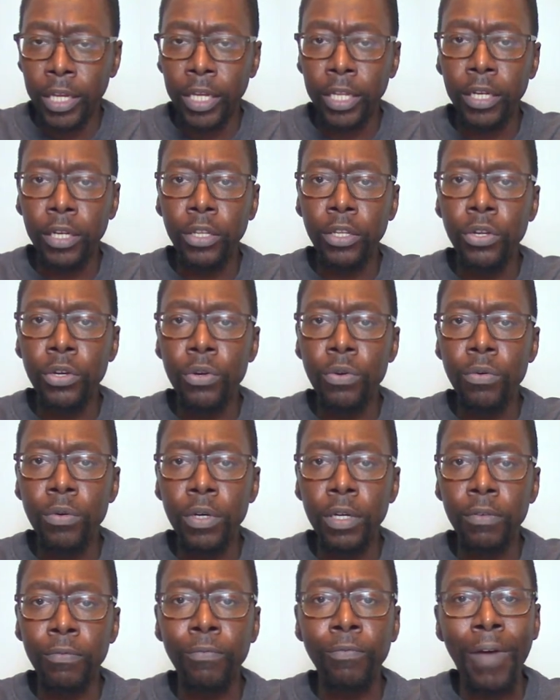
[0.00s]
and you
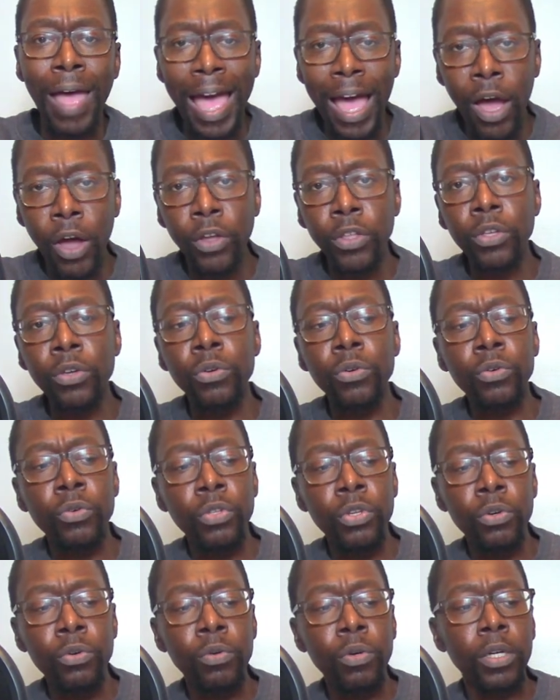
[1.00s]
would value,
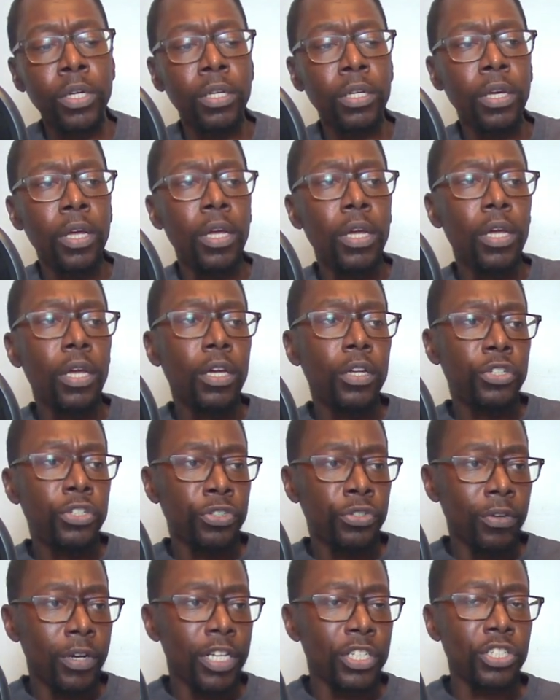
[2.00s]
you would
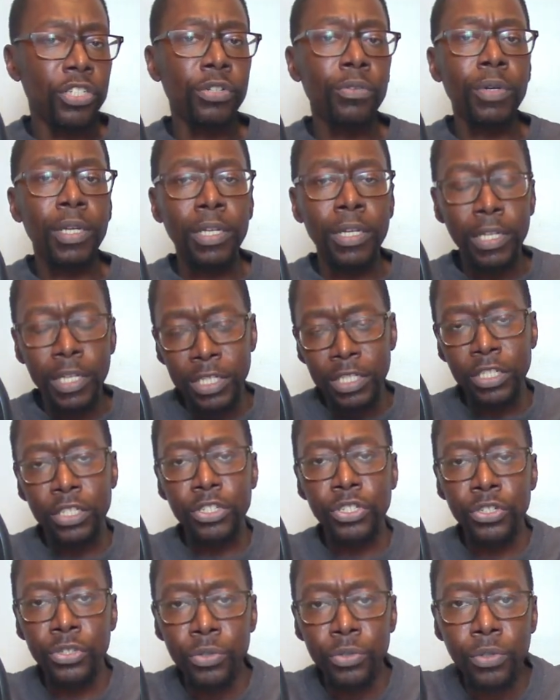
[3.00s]
trust, you would
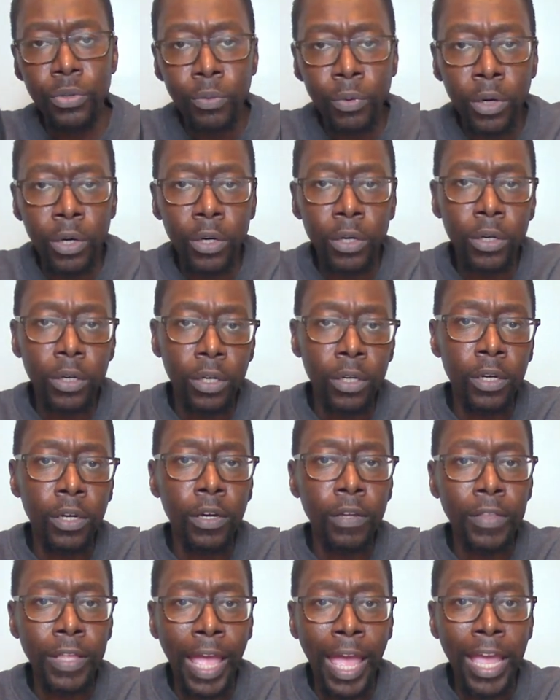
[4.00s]
listen to the word
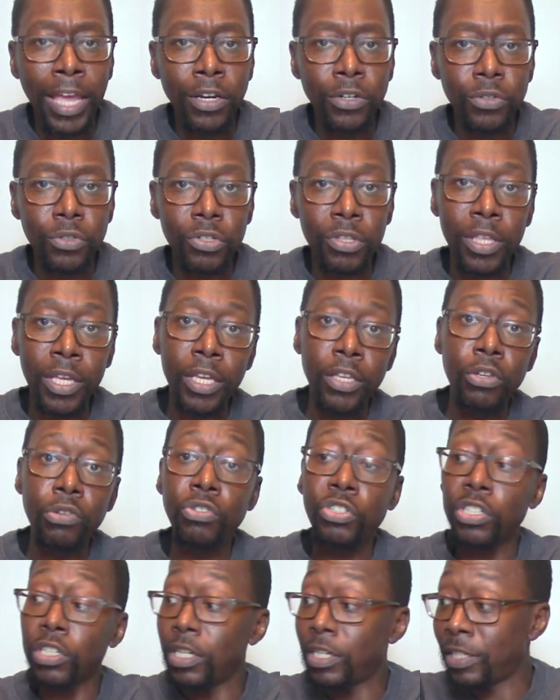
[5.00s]
of the angels, then you
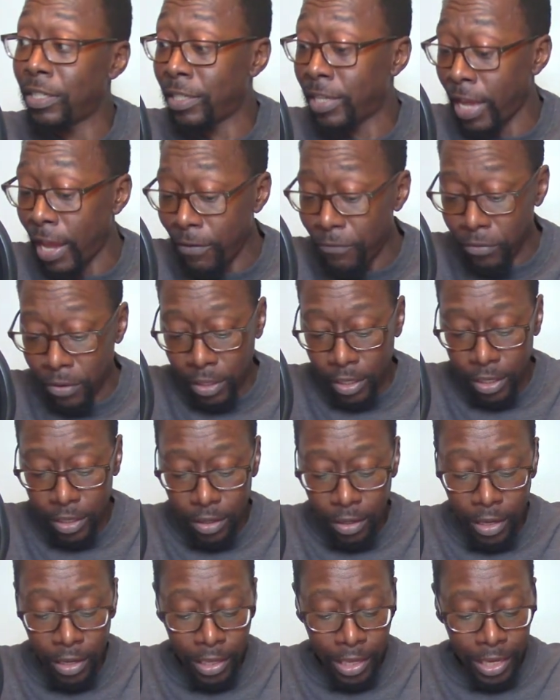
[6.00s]
should
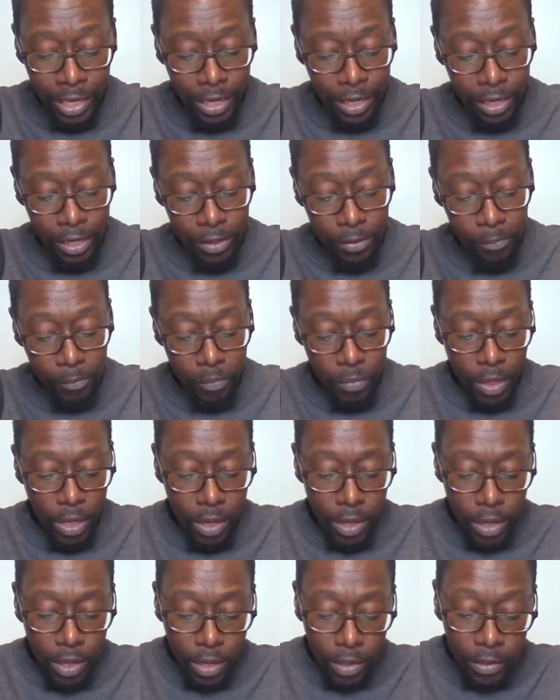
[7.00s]
definitely, again,
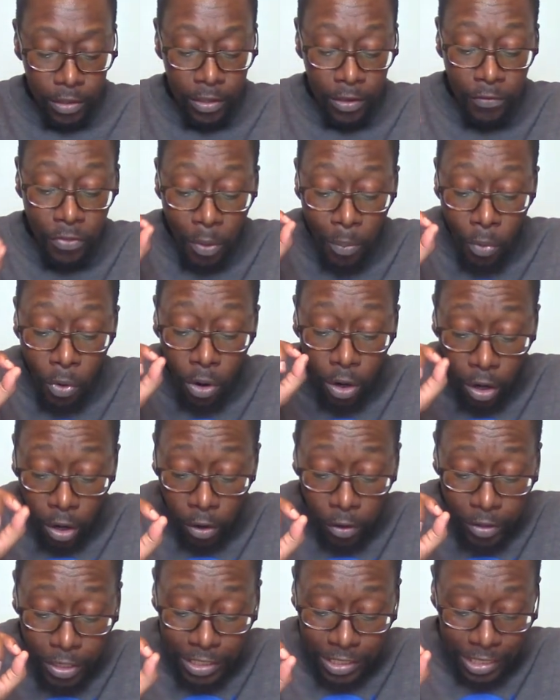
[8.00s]
give the more
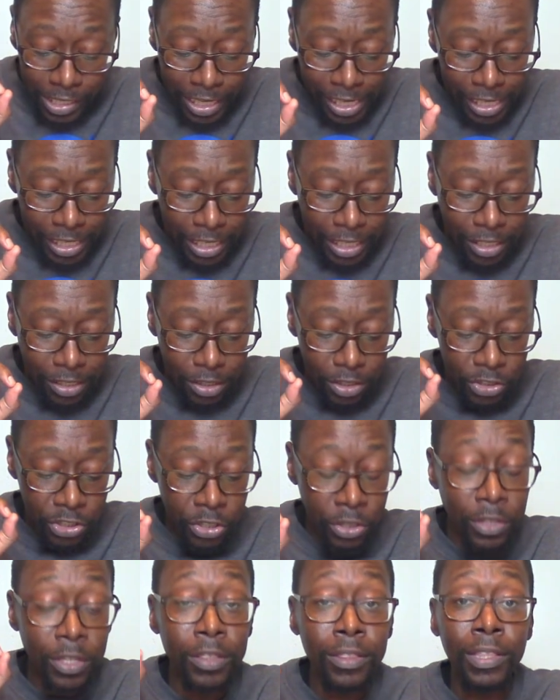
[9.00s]
earnest heed
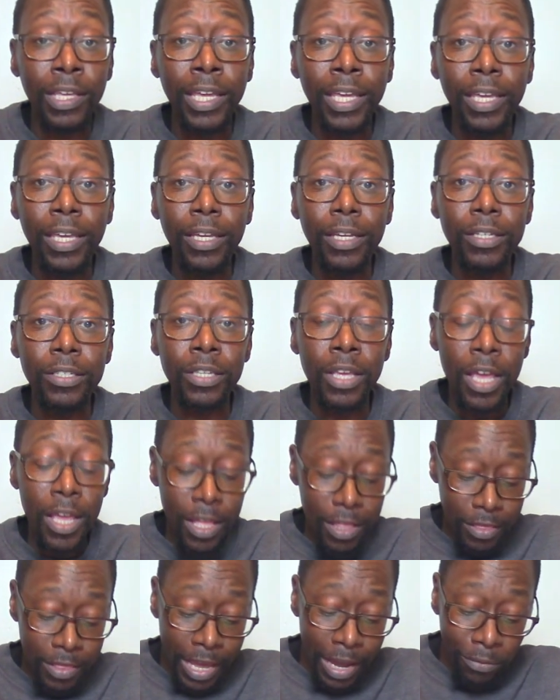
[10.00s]
to the things
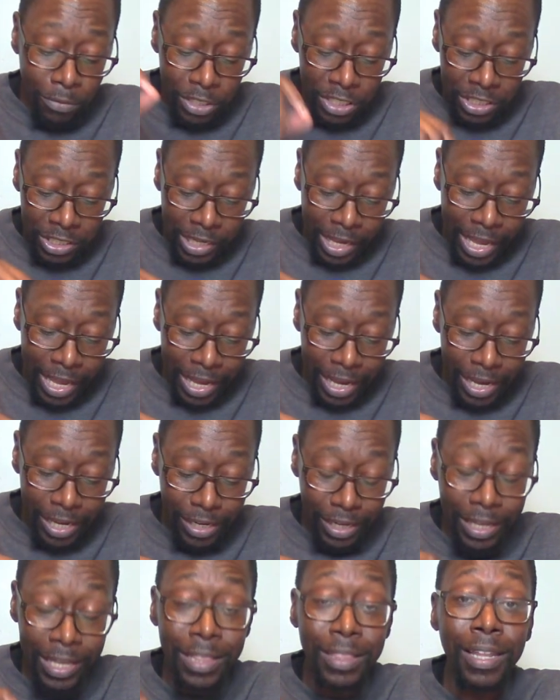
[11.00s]
that was
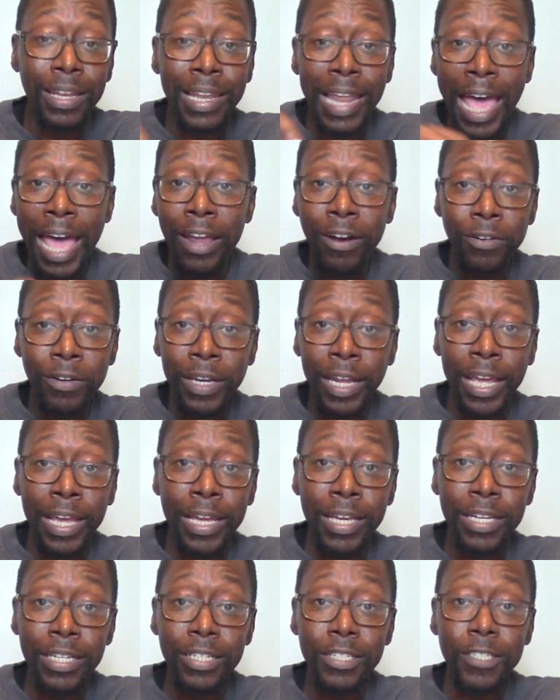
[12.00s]
said in the latter
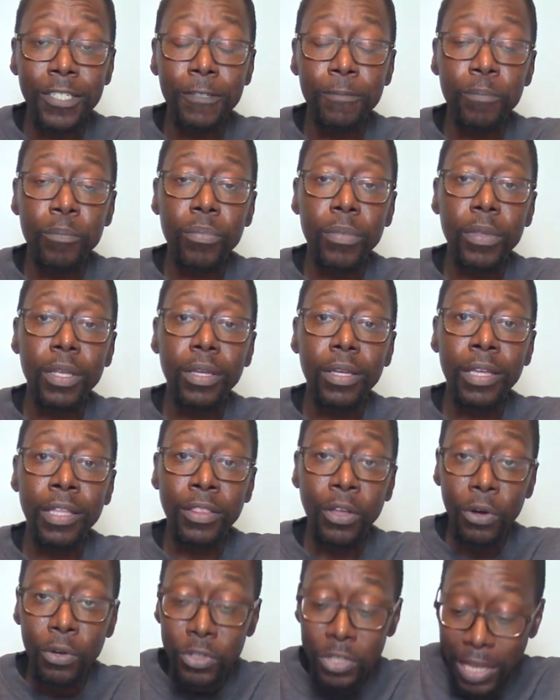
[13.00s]
days, in
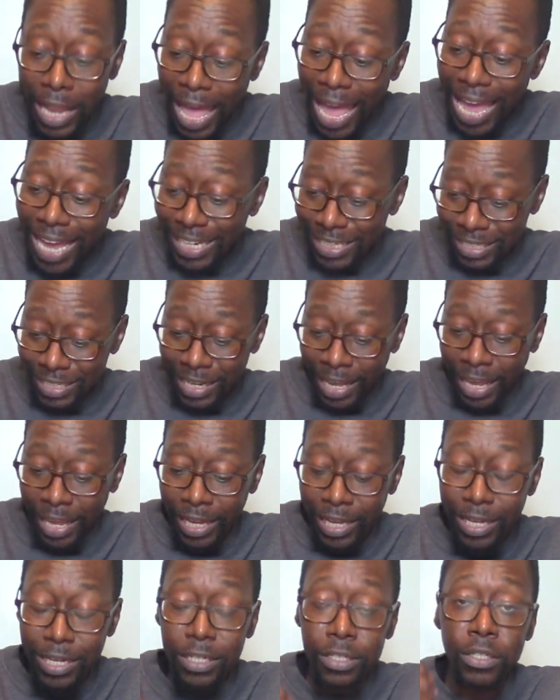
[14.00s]
those last
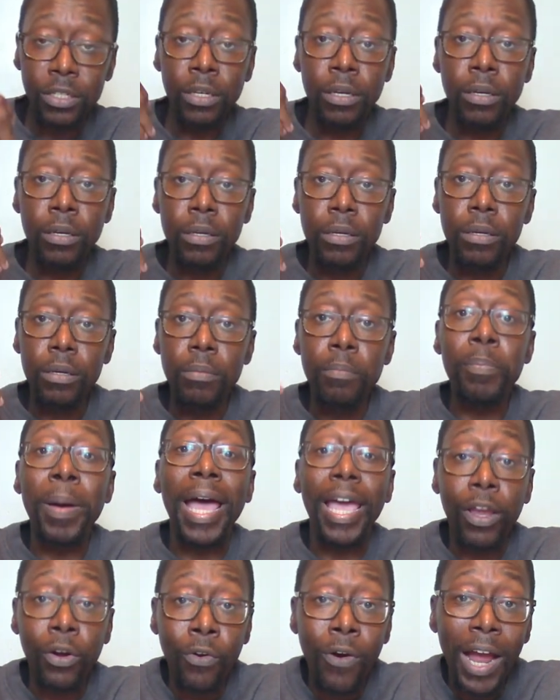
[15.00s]
days,
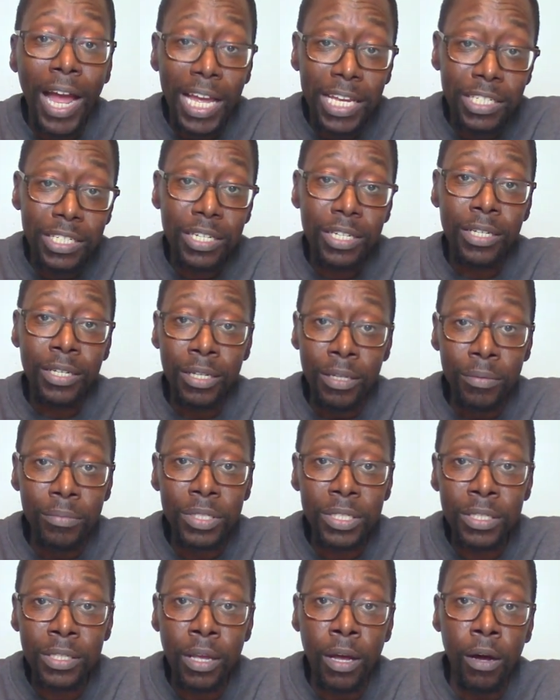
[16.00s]
by Christ
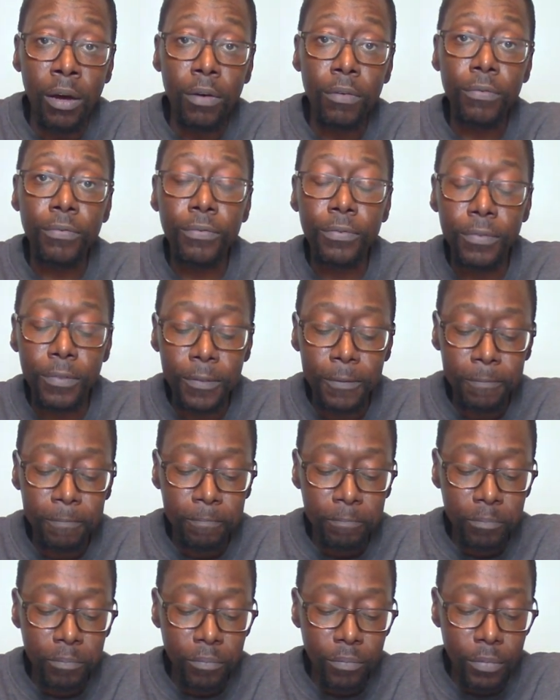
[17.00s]
himself.
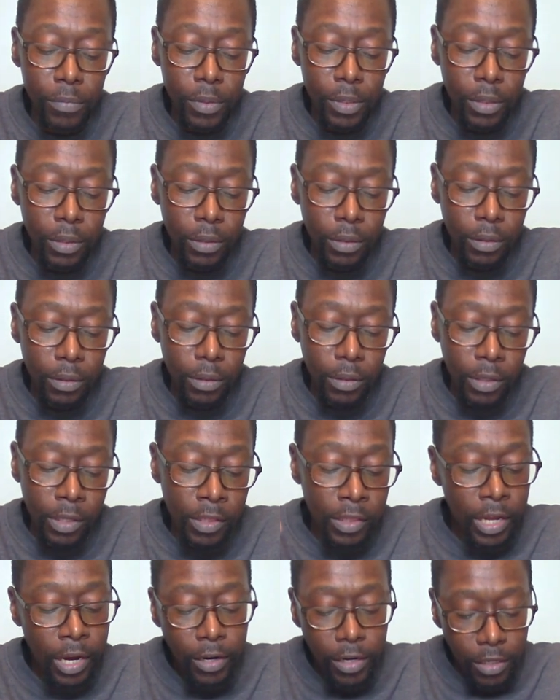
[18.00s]

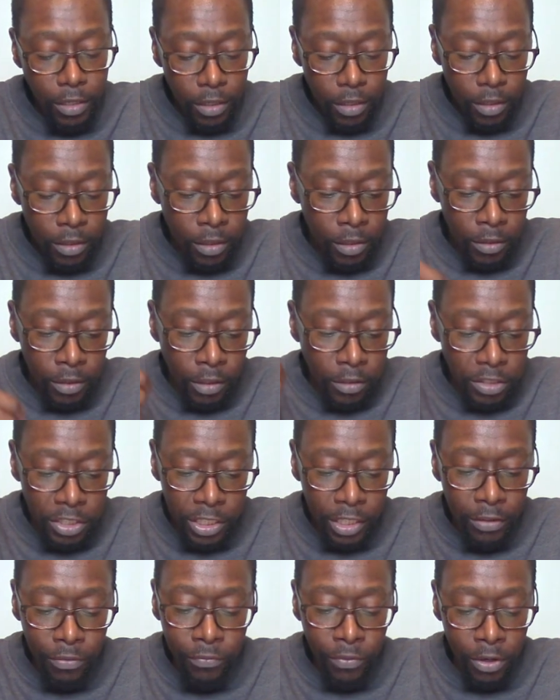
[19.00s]
And there in the
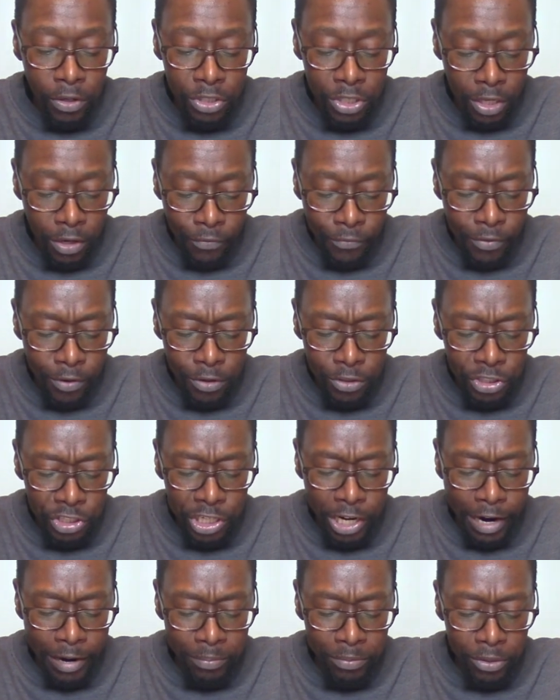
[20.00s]
13th verse in the first
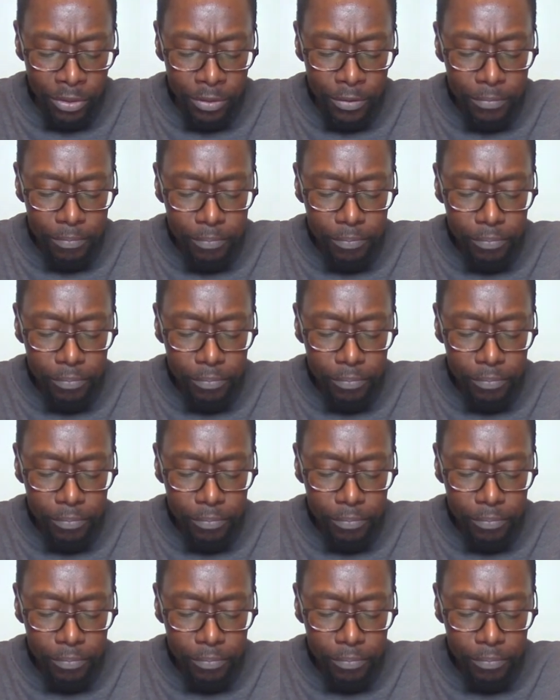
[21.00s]
chapter,